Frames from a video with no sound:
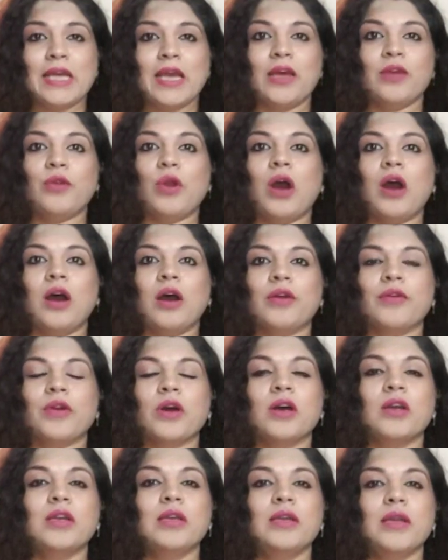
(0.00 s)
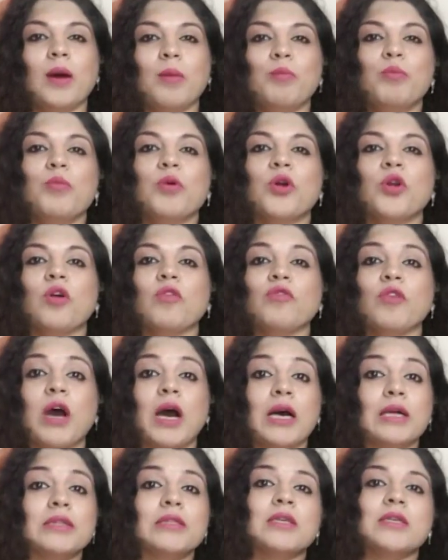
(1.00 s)
there are a number
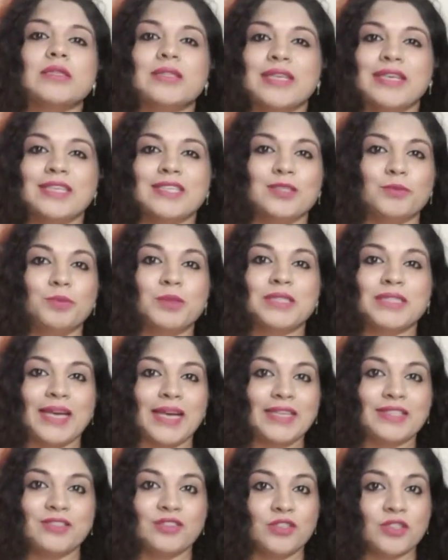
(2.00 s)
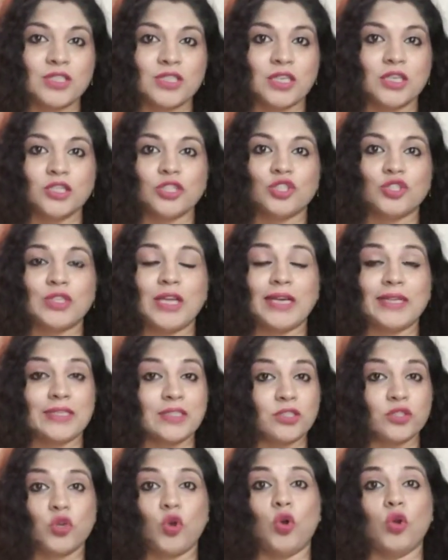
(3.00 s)
of other things besides research that
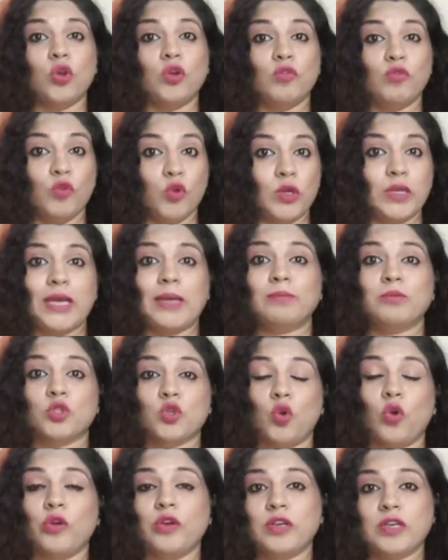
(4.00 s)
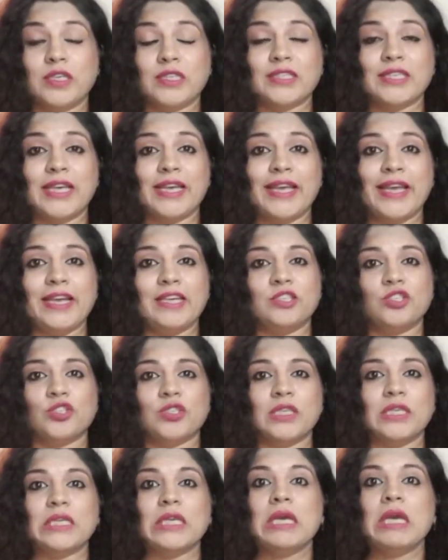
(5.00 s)
a scholar, full-time scholar, is
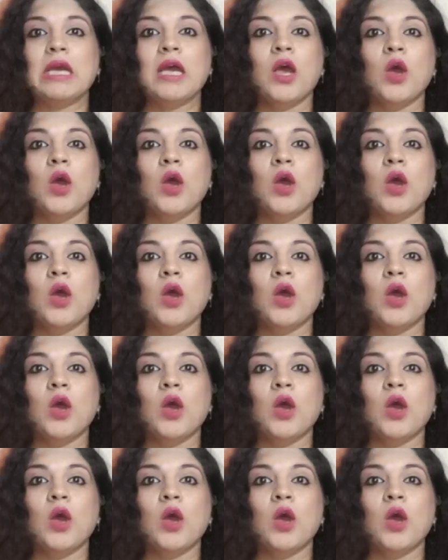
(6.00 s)
engaged in.